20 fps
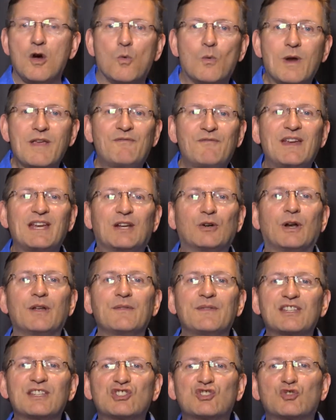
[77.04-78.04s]
We figure
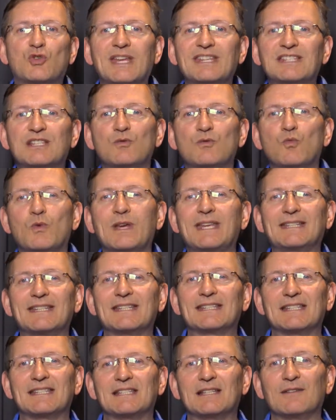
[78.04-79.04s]
out the strengths and
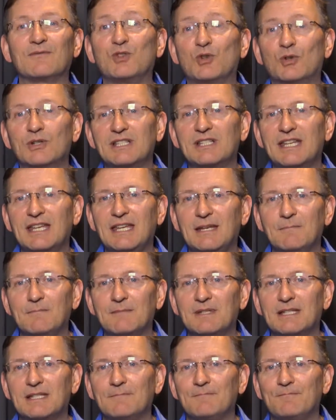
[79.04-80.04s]
weaknesses of your
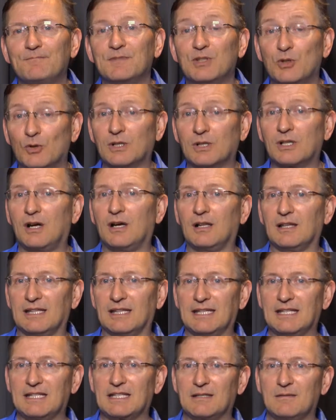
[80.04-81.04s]
teams, your
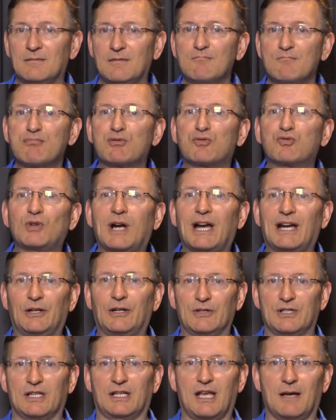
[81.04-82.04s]
colleagues,
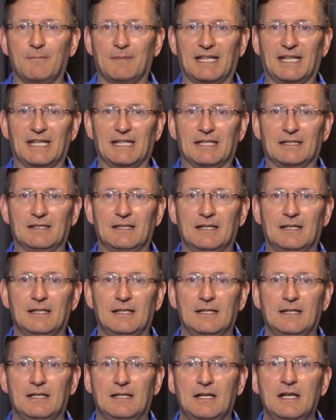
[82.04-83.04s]
prior to coming in.
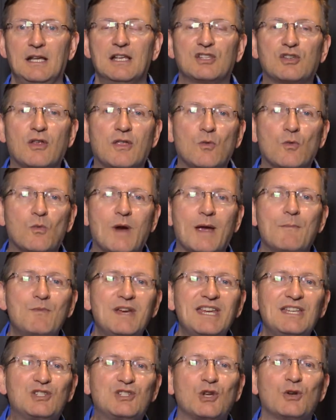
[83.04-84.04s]
So that when
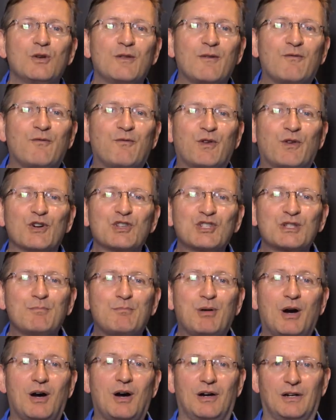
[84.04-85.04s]
we do the first
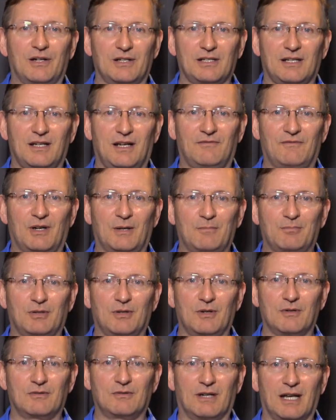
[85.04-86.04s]
part of our
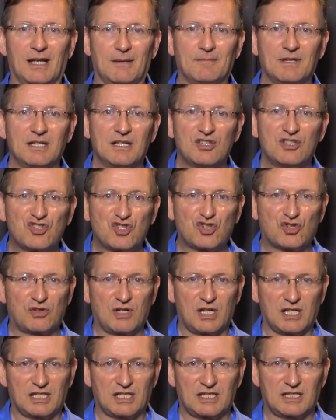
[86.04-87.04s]
program,
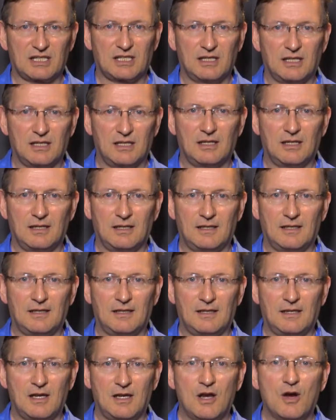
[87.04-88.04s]
trust,
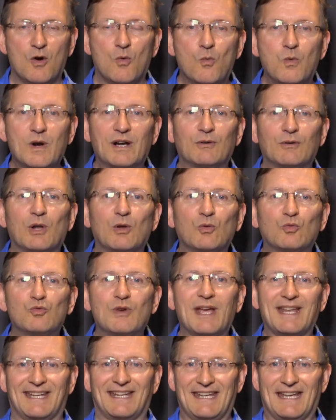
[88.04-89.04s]
we're
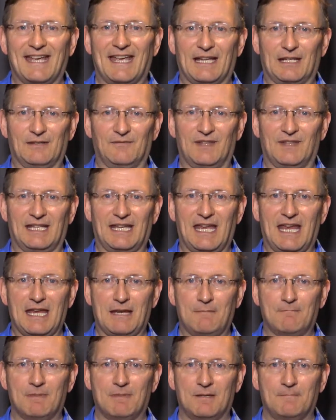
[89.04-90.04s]
already ahead of the
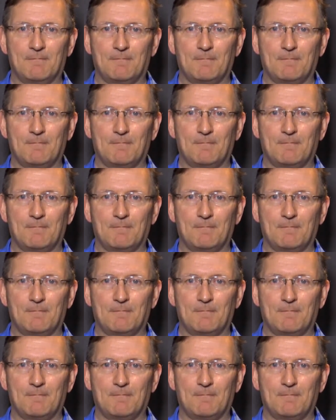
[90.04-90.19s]
game.